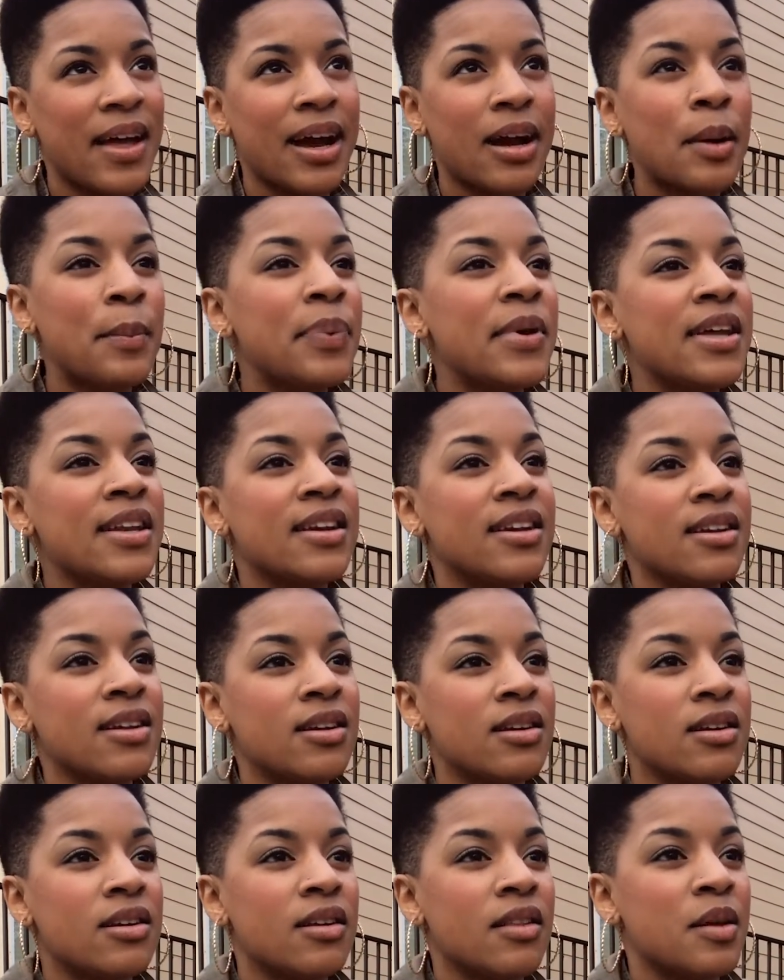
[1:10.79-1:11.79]
I competed
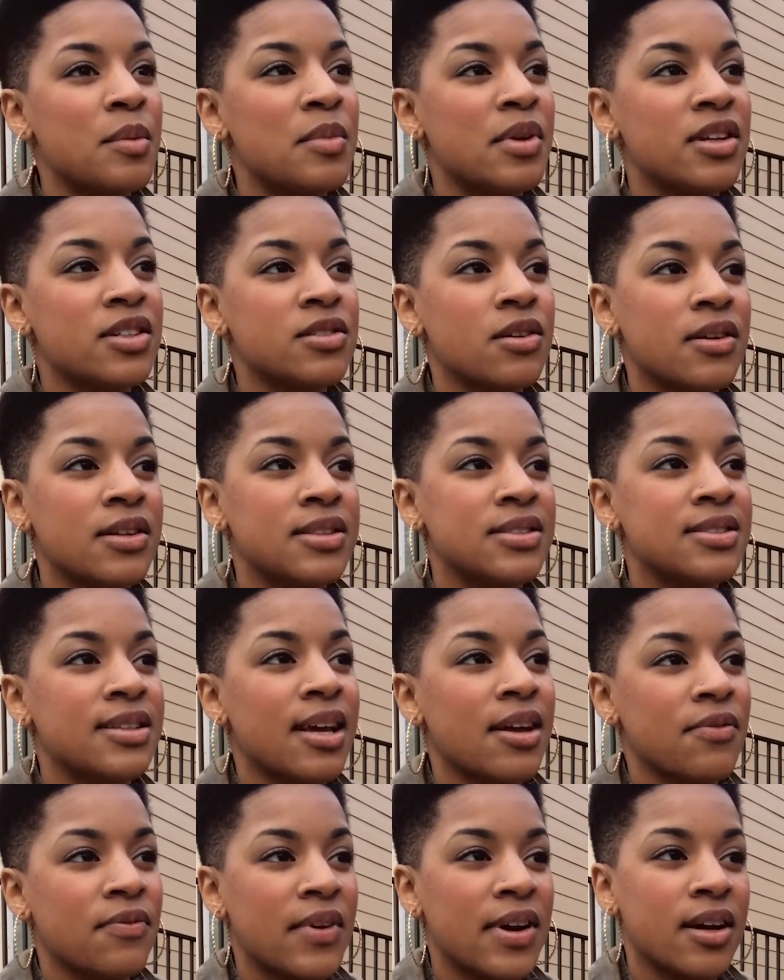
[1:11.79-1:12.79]
in the Minnesota
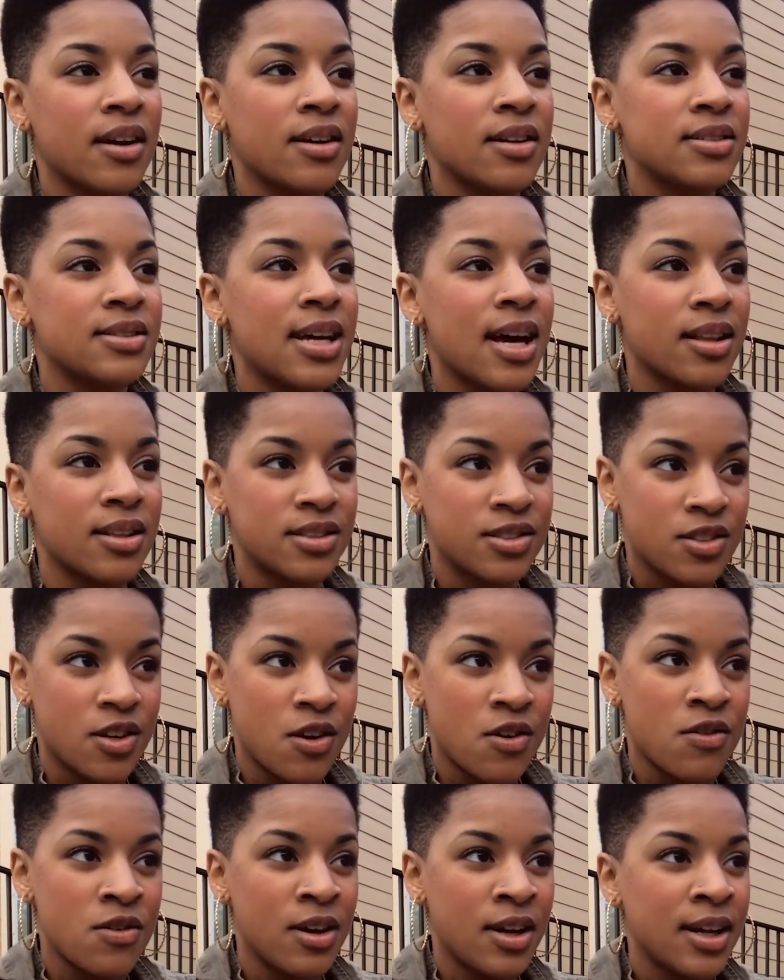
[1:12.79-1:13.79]
State Fair talent
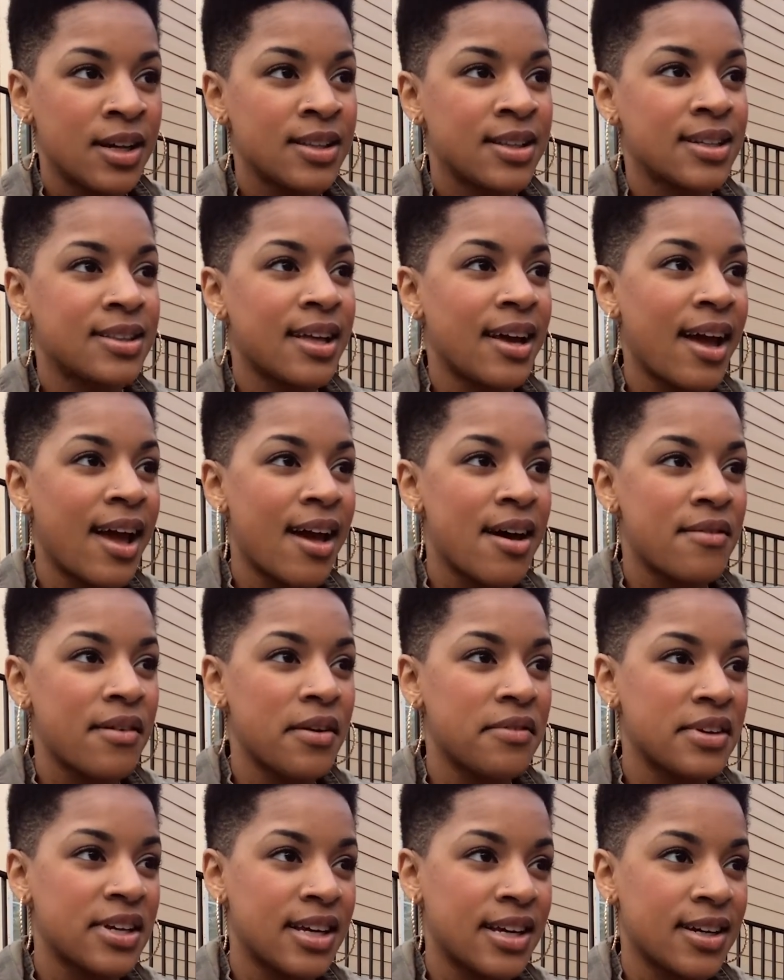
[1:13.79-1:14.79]
show that they have
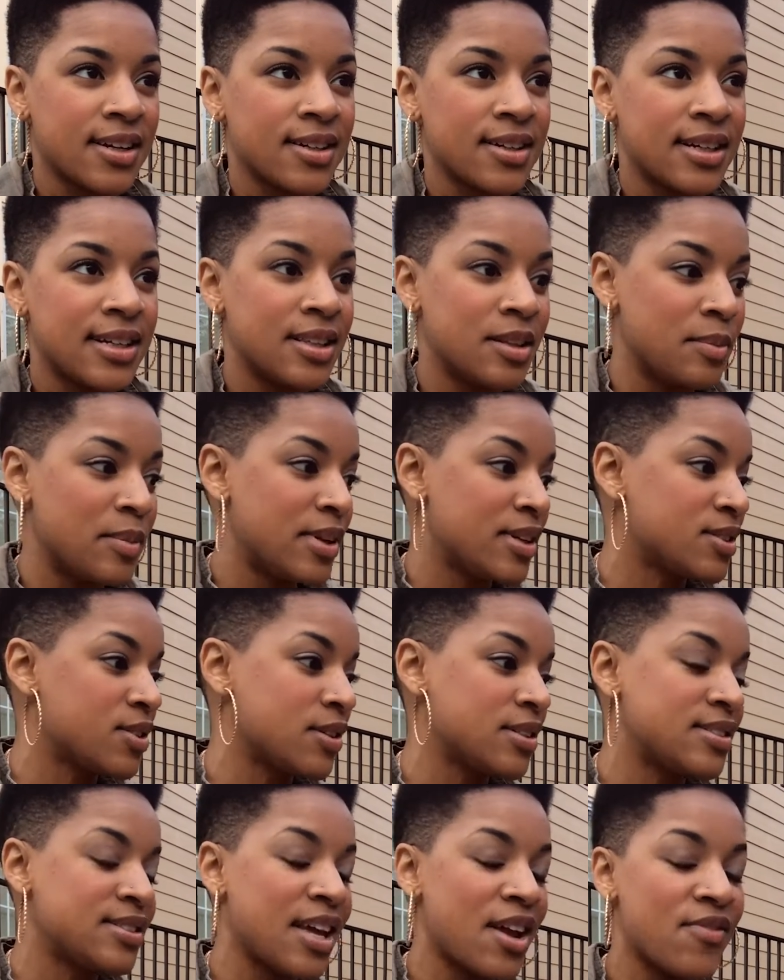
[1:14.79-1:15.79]
every year, and the
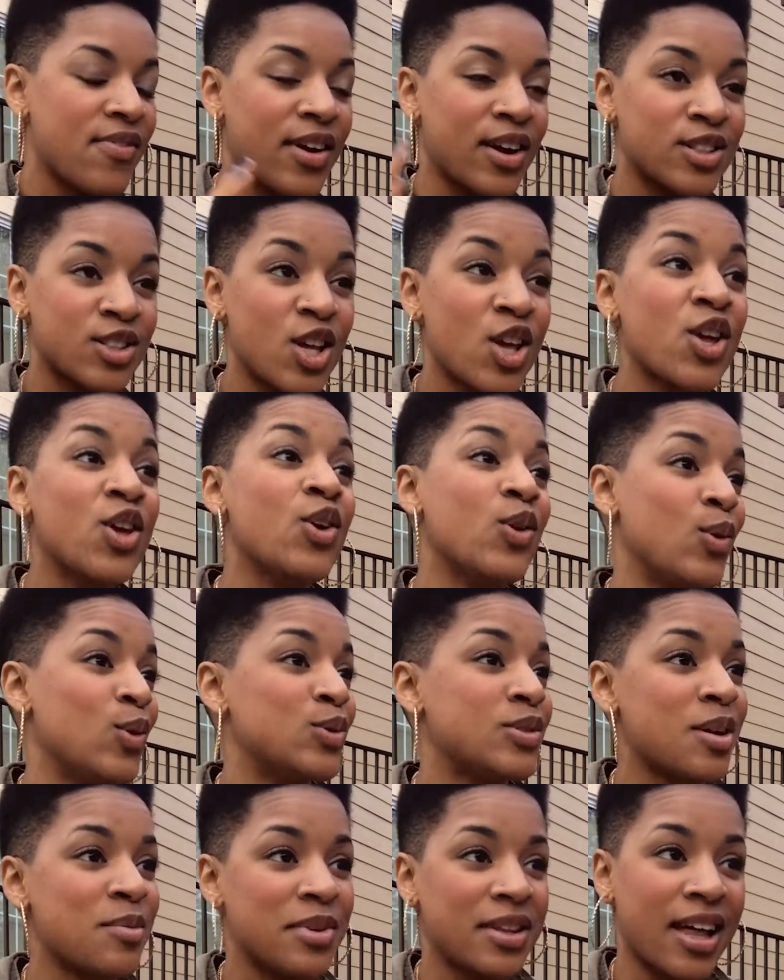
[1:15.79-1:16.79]
Minnesota State Fair is huge.
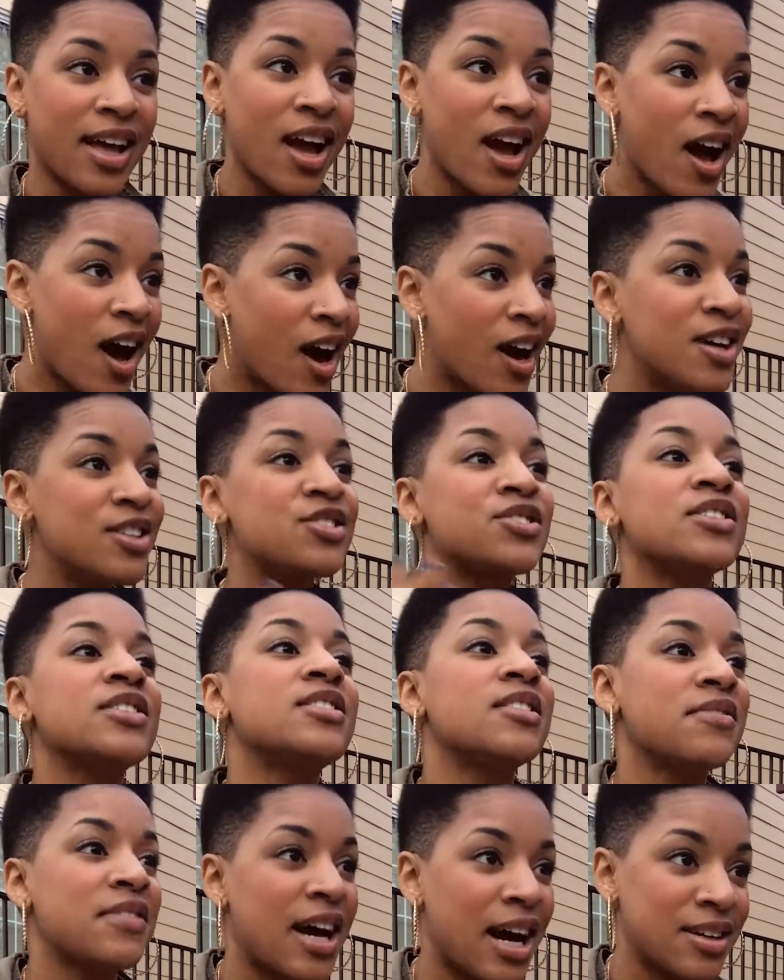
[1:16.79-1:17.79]
I mean, like
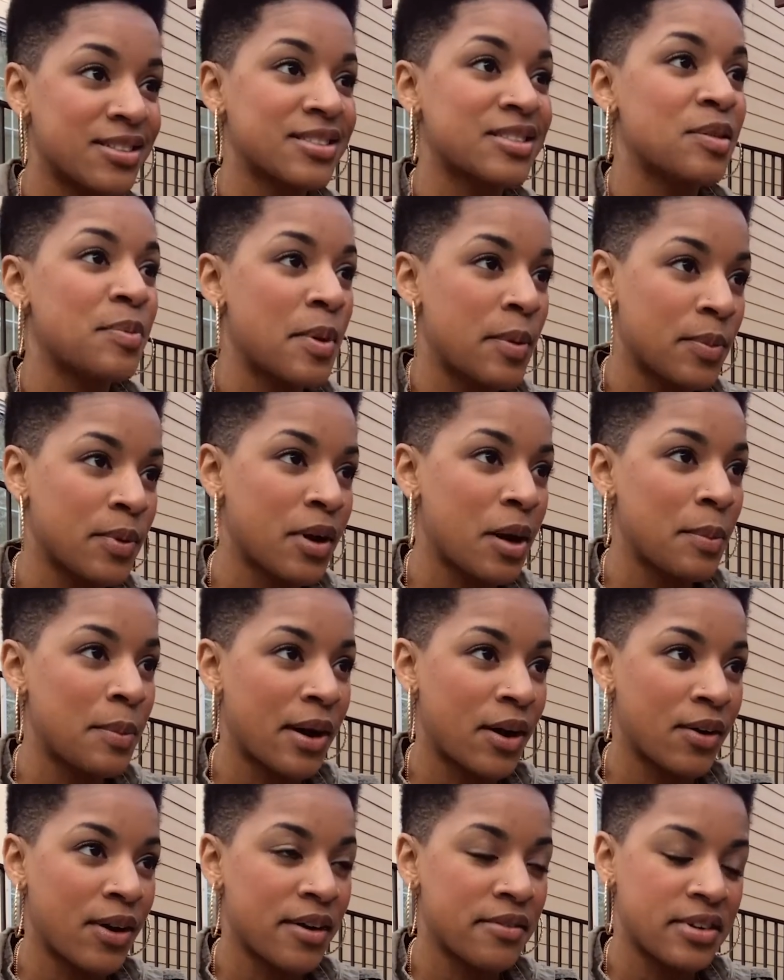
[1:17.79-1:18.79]
hundreds of thousands of people
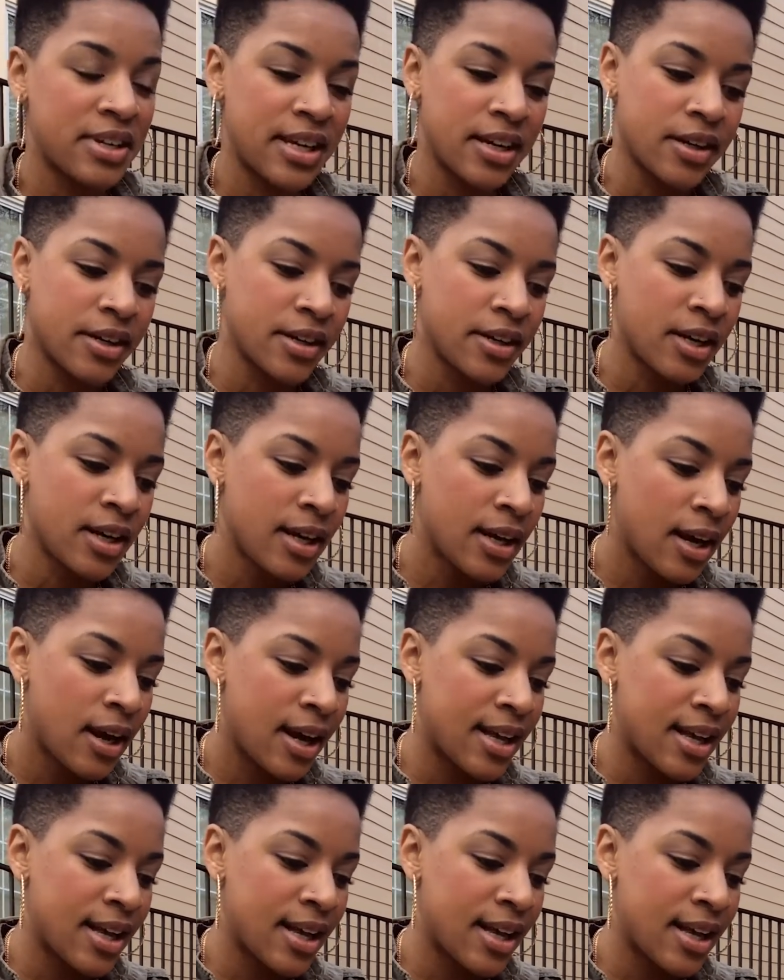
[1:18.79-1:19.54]
come out every year.